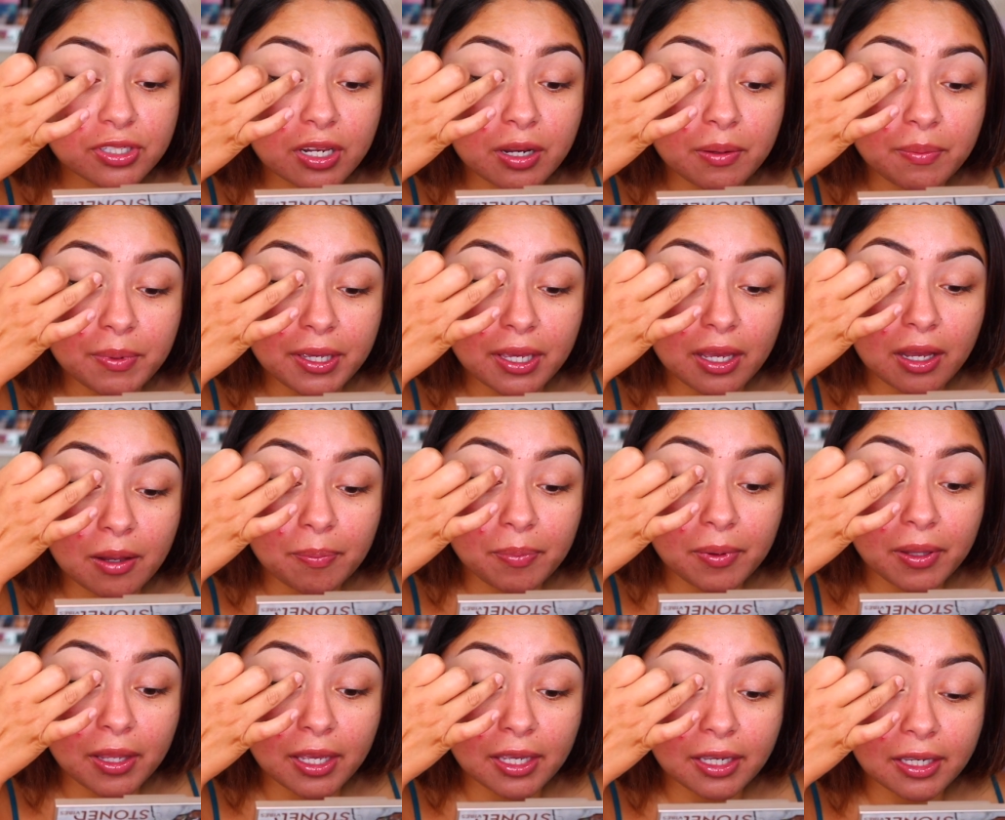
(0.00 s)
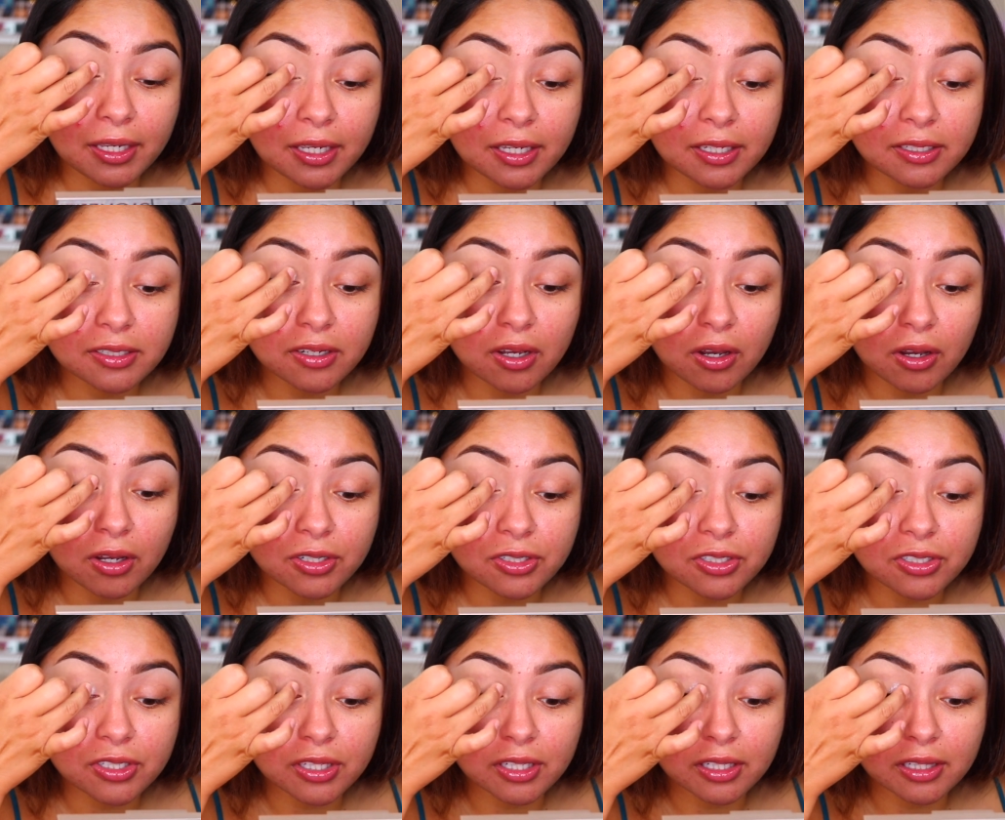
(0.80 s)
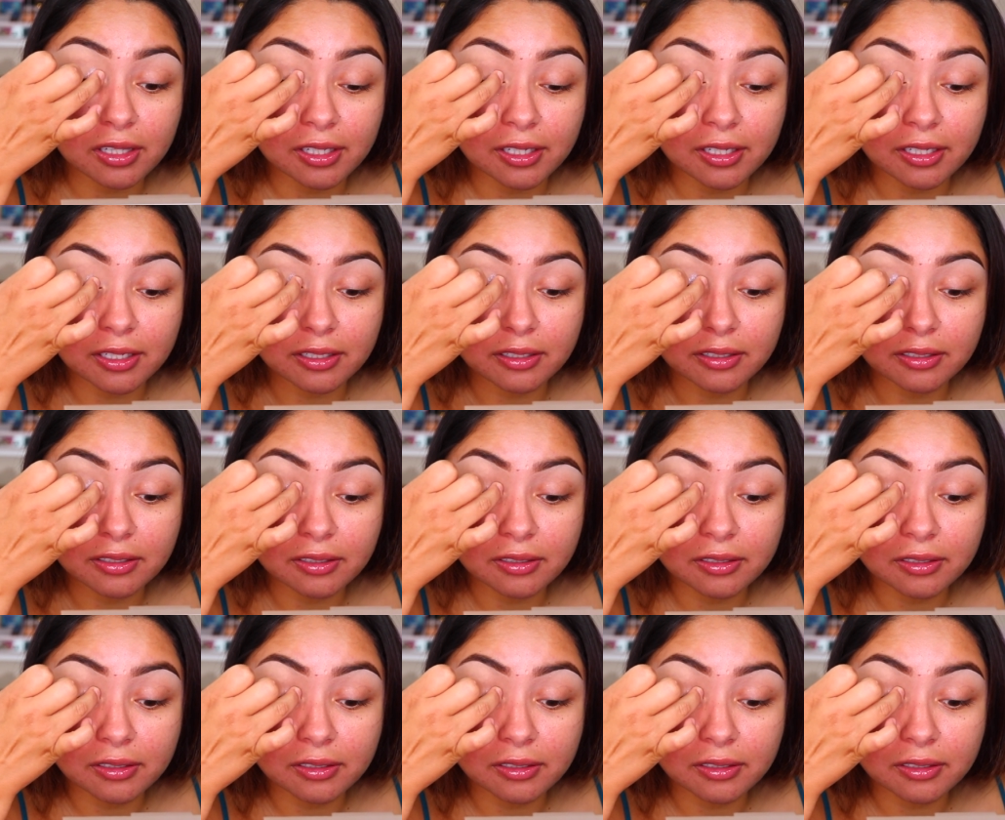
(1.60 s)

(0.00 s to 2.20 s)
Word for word: going to be applying it onto the lid.